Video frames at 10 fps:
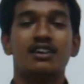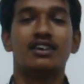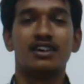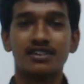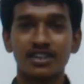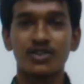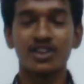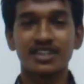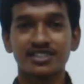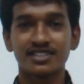Uh, now
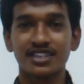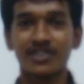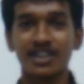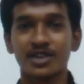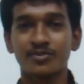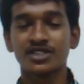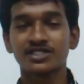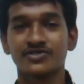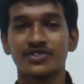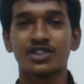let us see what happens
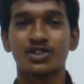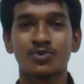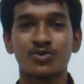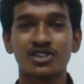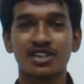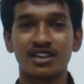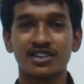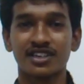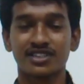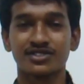when the robot can't
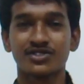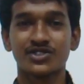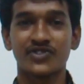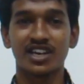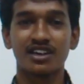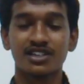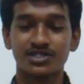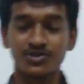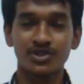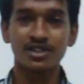extinguish fire on
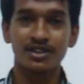its own.